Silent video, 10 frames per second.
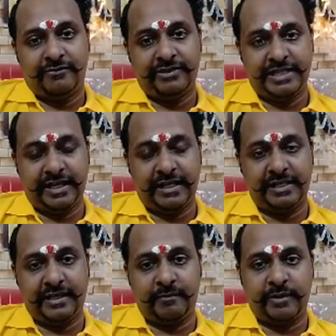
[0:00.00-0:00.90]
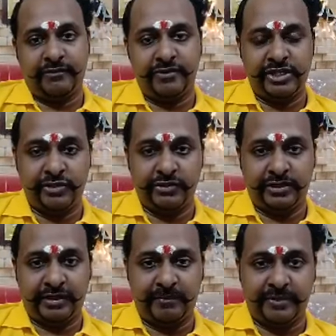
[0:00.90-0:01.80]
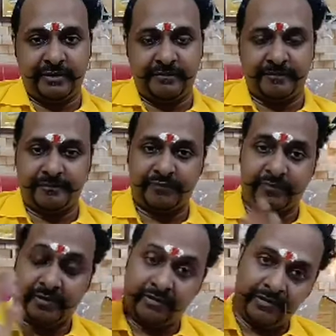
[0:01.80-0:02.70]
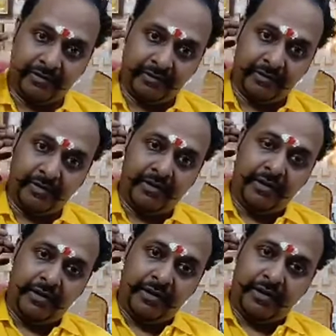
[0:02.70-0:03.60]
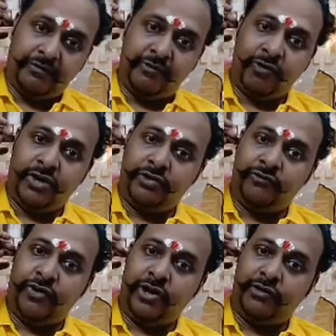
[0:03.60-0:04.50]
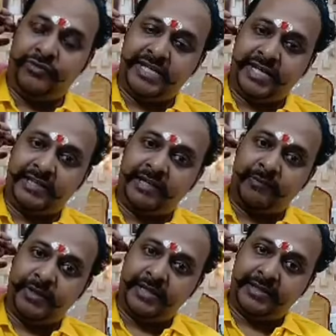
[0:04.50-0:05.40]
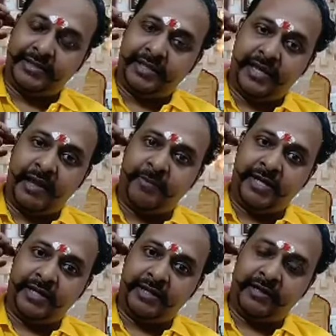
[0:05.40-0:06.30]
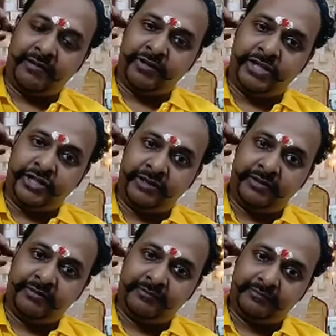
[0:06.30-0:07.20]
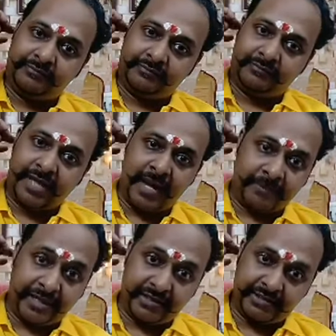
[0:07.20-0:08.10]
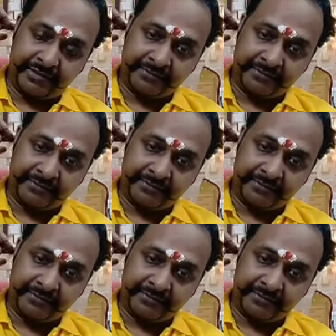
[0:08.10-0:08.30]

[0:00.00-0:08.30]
physical therapy physiotherapy okay if you want to follow physical therapy it is the american convention APTA's